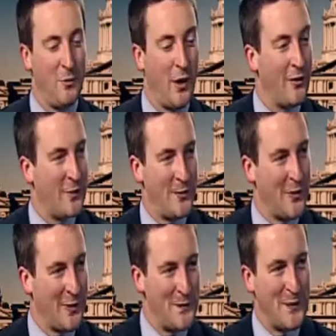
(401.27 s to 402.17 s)
welcome
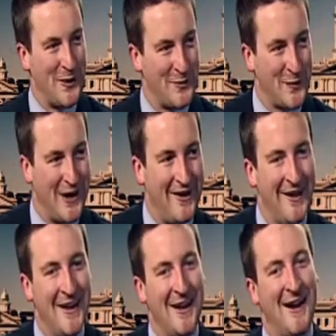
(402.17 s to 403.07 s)
your input as well.
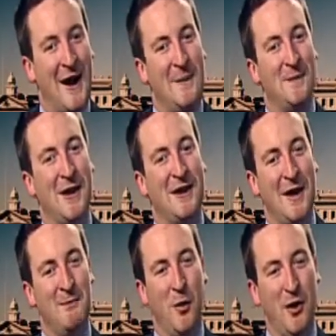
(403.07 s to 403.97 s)

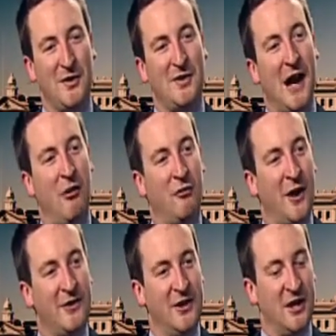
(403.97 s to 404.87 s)
It boils down,
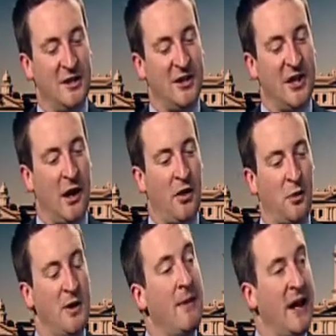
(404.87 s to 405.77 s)
frankly, to kind of
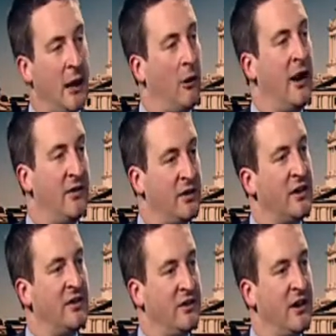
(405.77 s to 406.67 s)
three main
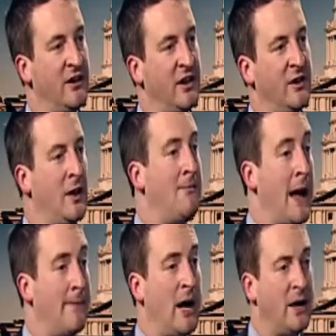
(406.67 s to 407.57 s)
areas, in
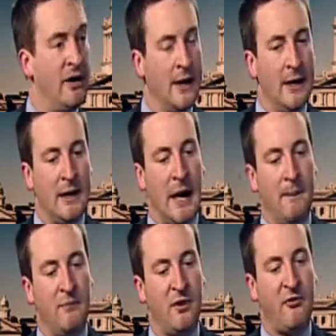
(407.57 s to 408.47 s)
my mind.
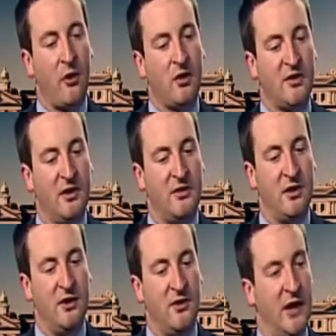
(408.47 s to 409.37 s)
The first
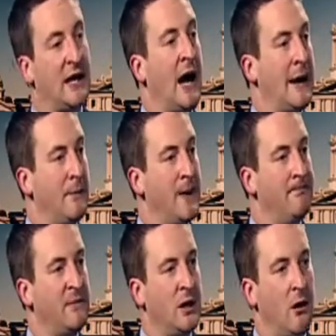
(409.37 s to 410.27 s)
is the economy.
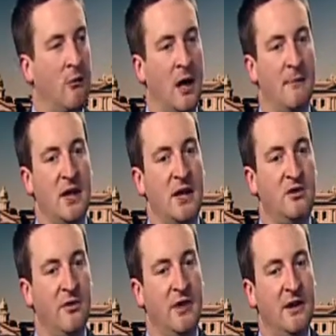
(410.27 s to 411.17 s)
You know,
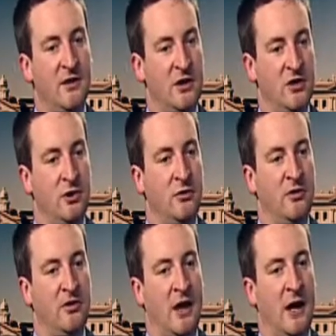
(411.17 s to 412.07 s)
each of these
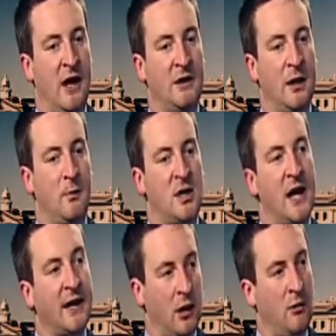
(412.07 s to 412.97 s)
issues and
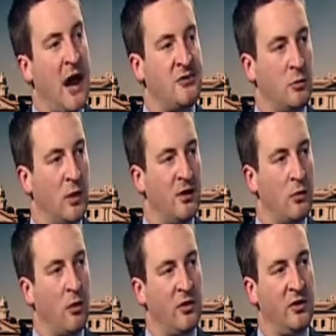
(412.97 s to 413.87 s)
protecting our natural
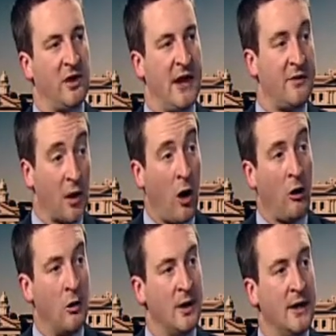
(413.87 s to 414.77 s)
resources at its
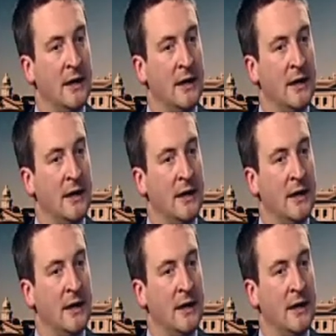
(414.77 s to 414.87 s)
heart